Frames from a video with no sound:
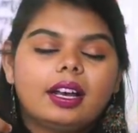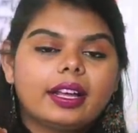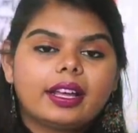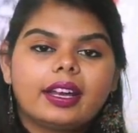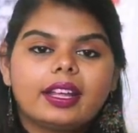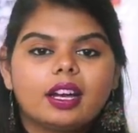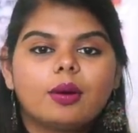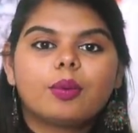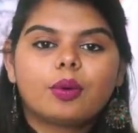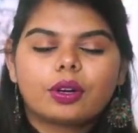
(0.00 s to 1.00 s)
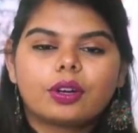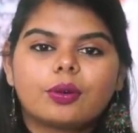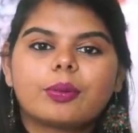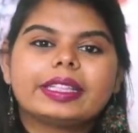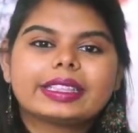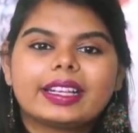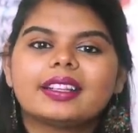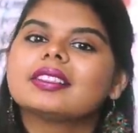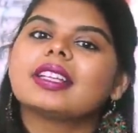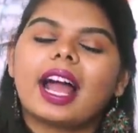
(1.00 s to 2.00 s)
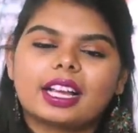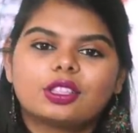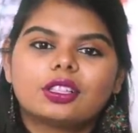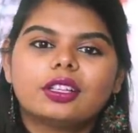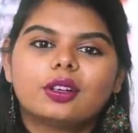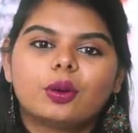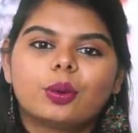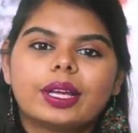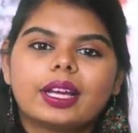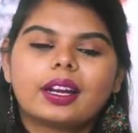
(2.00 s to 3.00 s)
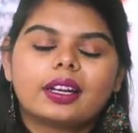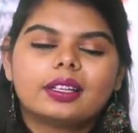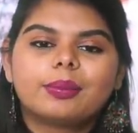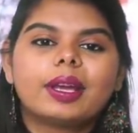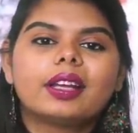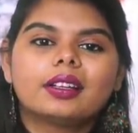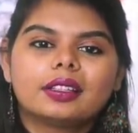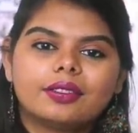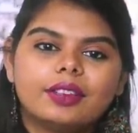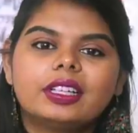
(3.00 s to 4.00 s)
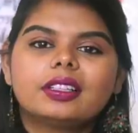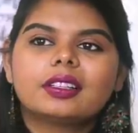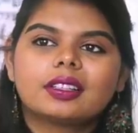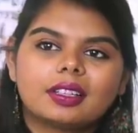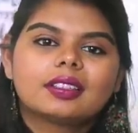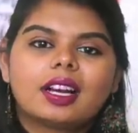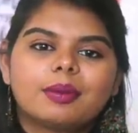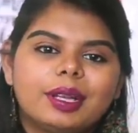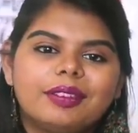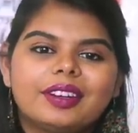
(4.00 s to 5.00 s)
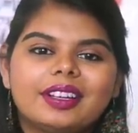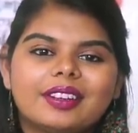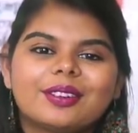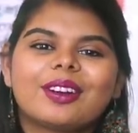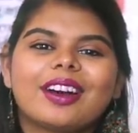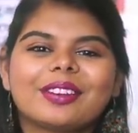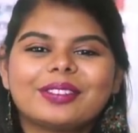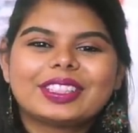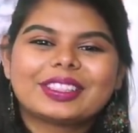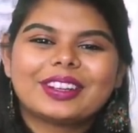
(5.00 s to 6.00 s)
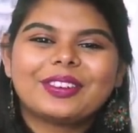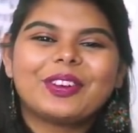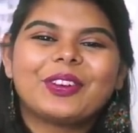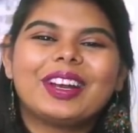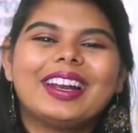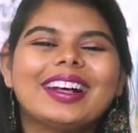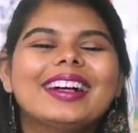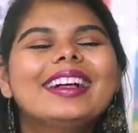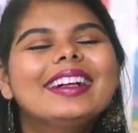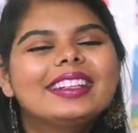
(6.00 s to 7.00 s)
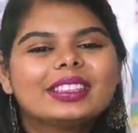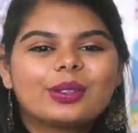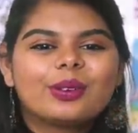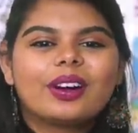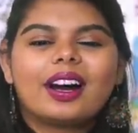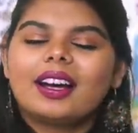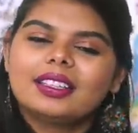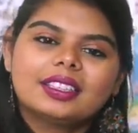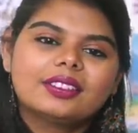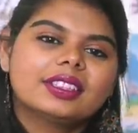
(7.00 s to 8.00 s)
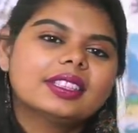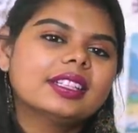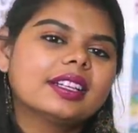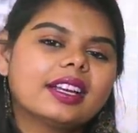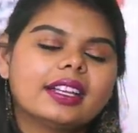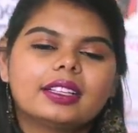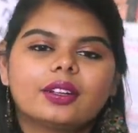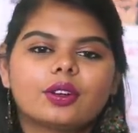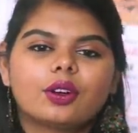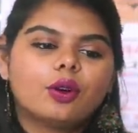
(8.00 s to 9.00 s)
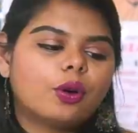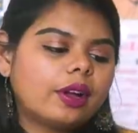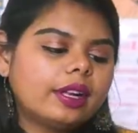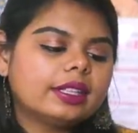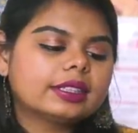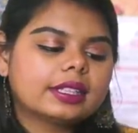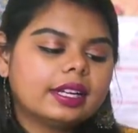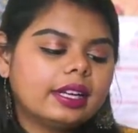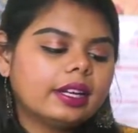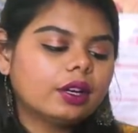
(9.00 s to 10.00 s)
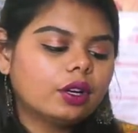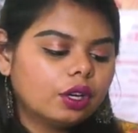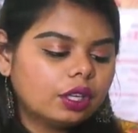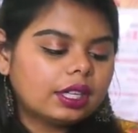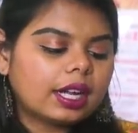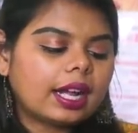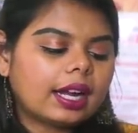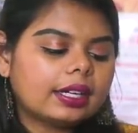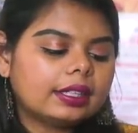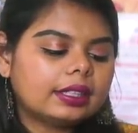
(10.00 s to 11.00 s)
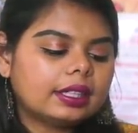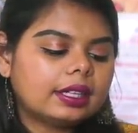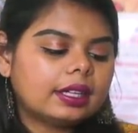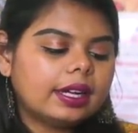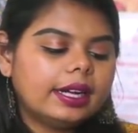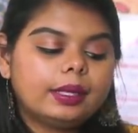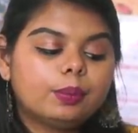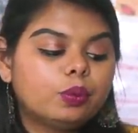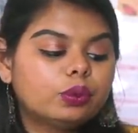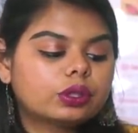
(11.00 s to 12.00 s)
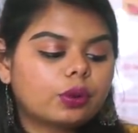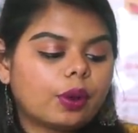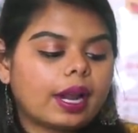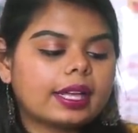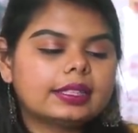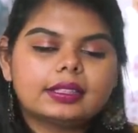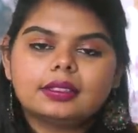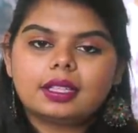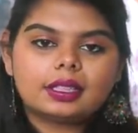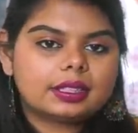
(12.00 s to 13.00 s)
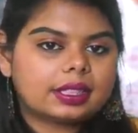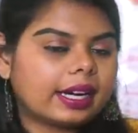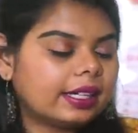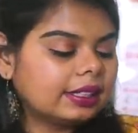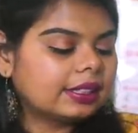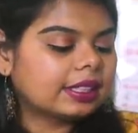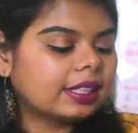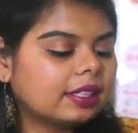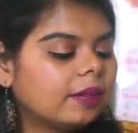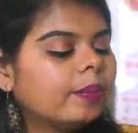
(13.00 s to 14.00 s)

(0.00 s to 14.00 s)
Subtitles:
Like eniklam podrano my skin is actually glowing and in male winter karamai winter on aarambichara namba varla. So adukku vandu indha or glow oil is really good and it boosts collagen, that is tighten skin.